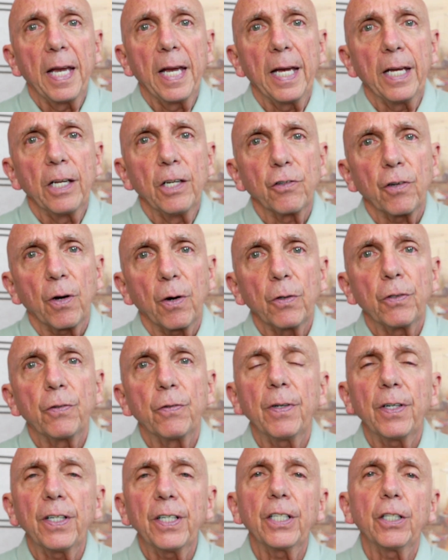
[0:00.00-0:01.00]
So I was
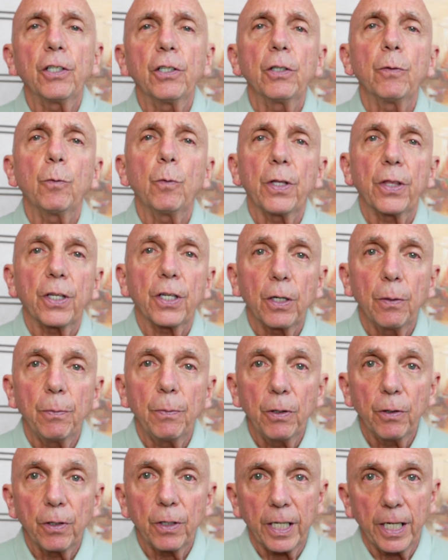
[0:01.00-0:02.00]
very good with
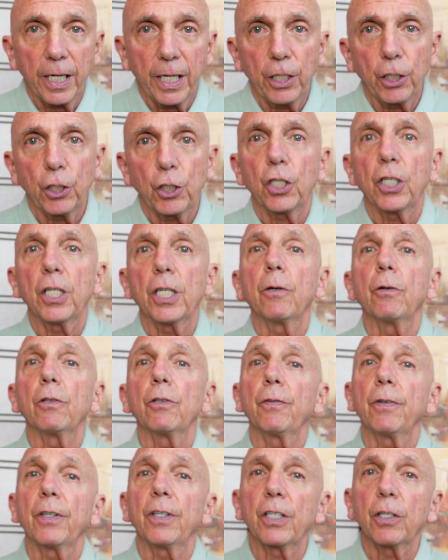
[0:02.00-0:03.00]
communication. I was
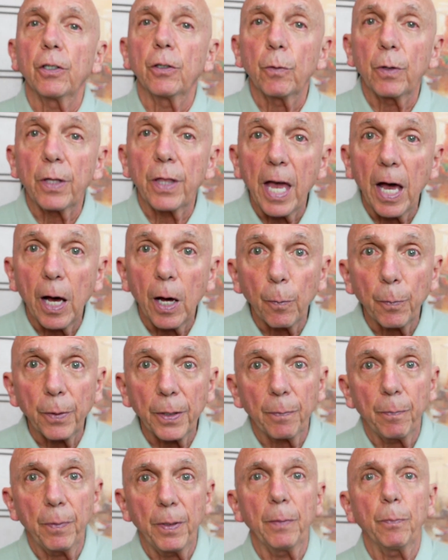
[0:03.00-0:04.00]
very good with helping
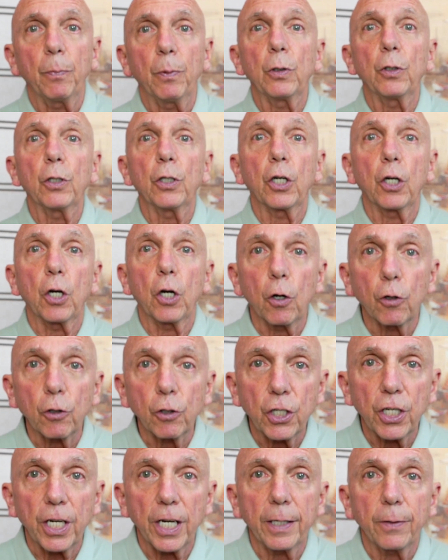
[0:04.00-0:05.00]
people
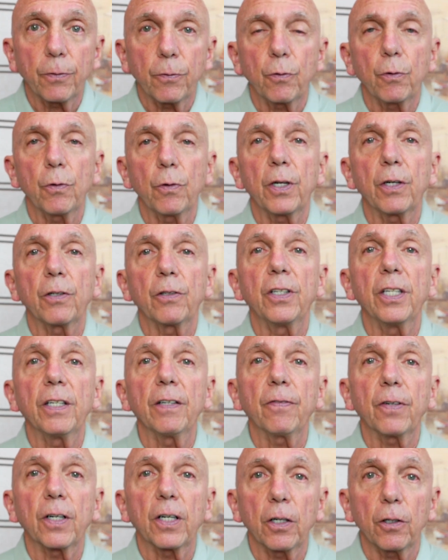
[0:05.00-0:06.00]
negotiate through their
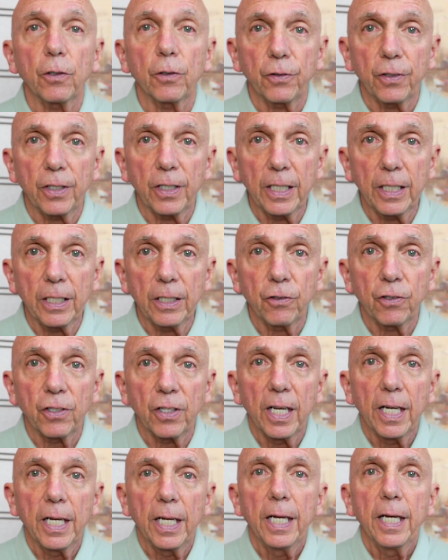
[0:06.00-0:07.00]
difficulties.
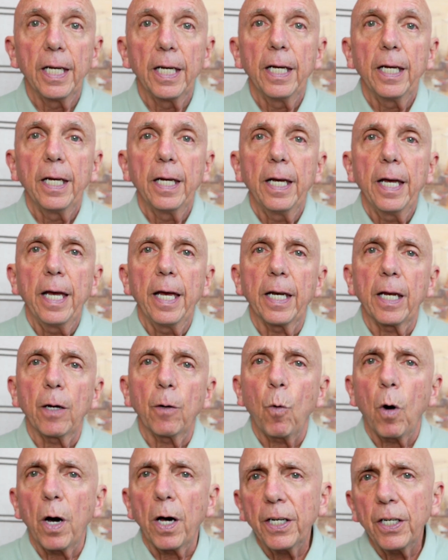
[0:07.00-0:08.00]
And I
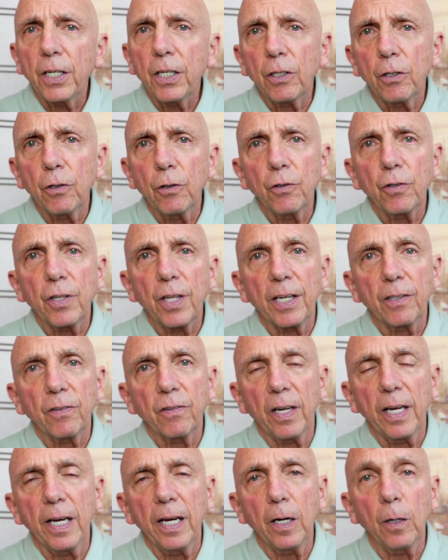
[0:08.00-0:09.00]
wanted to use that to
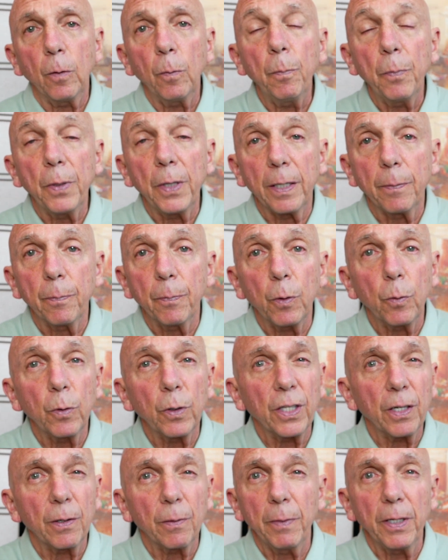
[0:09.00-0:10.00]
help people with
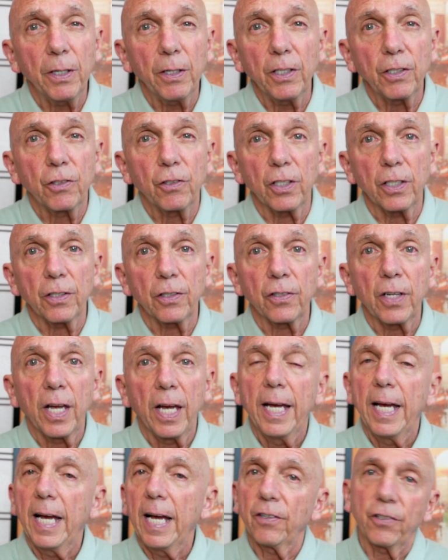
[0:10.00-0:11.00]
their marriages.
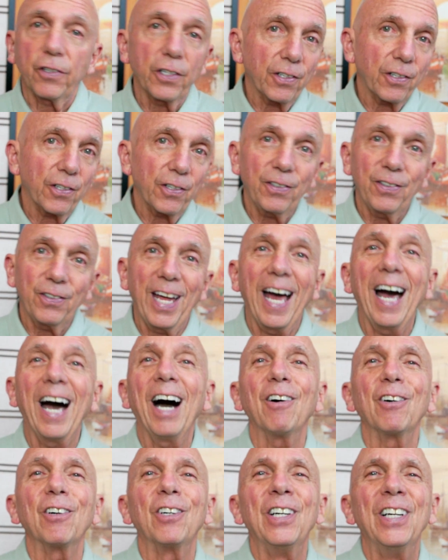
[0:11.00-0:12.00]
As it turned
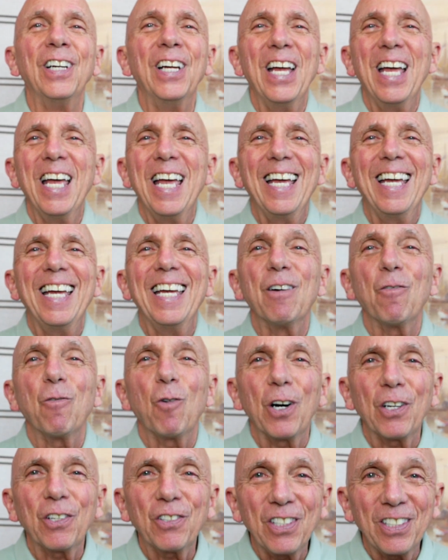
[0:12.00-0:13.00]
out, it
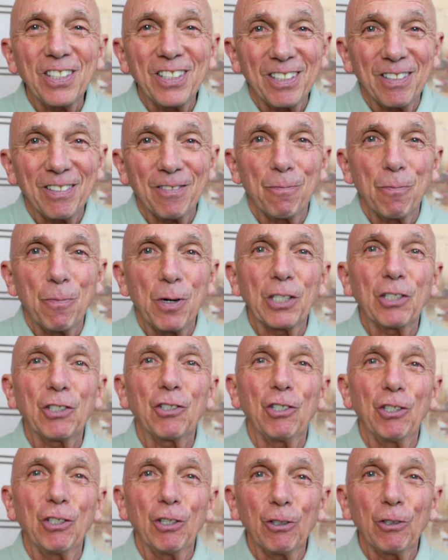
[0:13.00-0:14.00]
wasn't of much
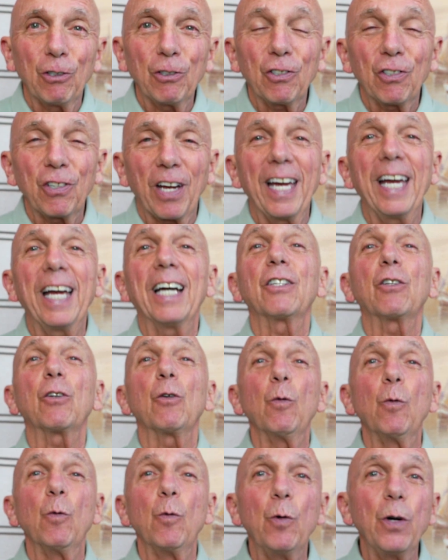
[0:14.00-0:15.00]
use. I had to
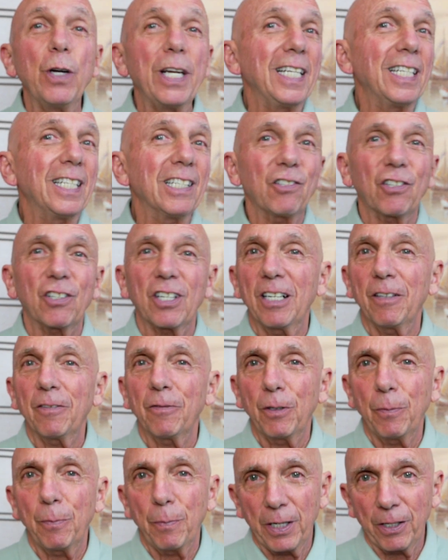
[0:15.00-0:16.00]
rediscover
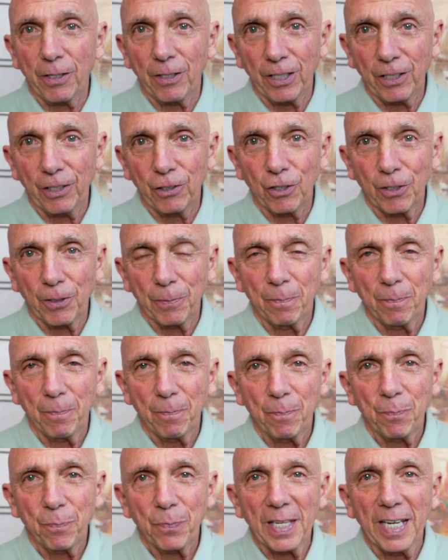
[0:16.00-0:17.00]
marriage.
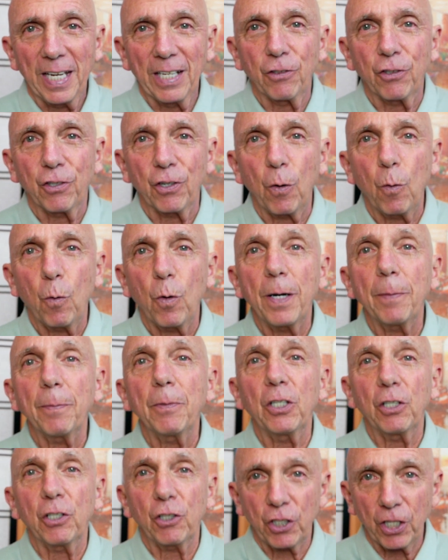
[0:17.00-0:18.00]
And so, what I'm going
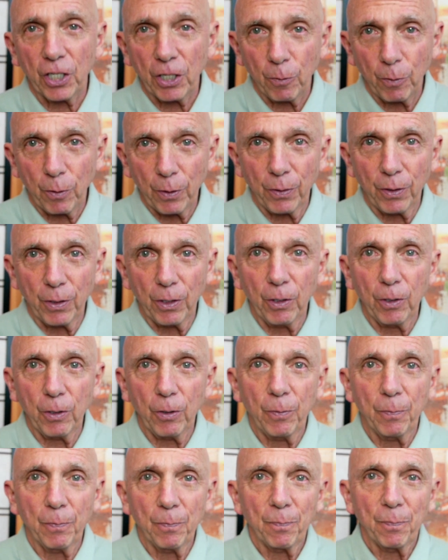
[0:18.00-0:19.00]
to share with
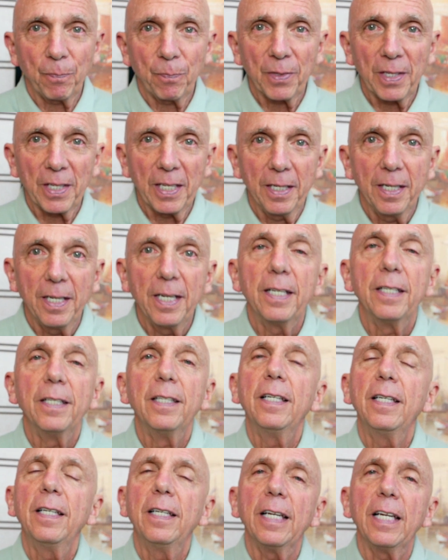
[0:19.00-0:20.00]
you
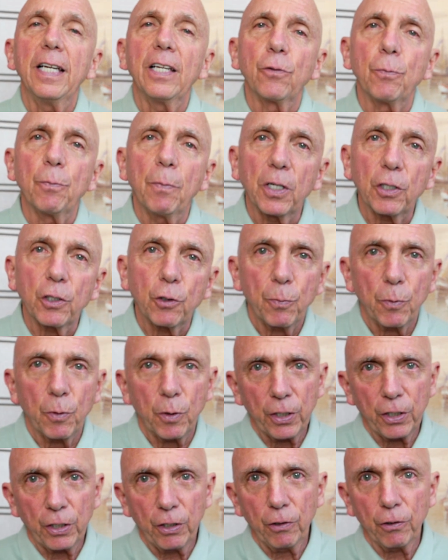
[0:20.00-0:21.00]
is much more
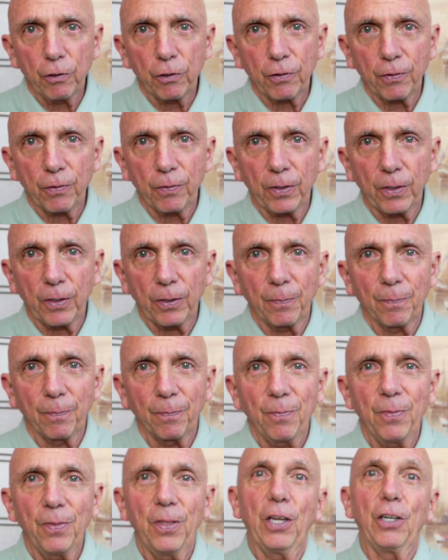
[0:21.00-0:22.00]
useful
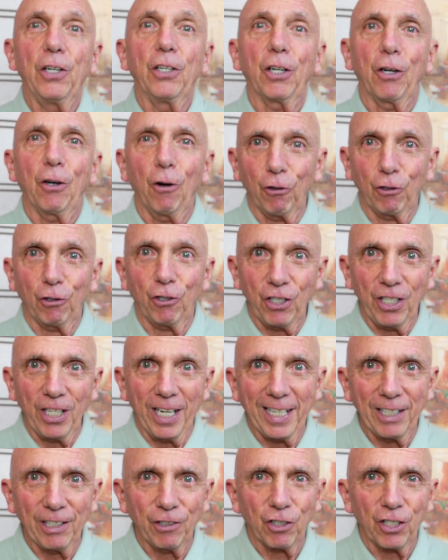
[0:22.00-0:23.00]
the
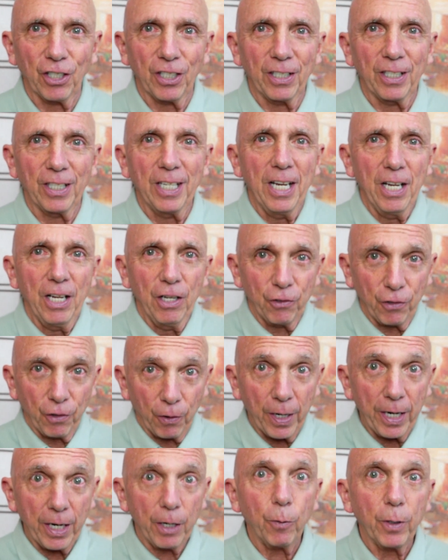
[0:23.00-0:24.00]
negotiation. So
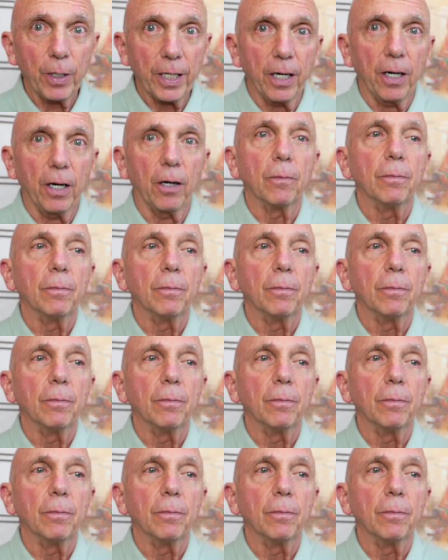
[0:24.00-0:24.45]
here we go.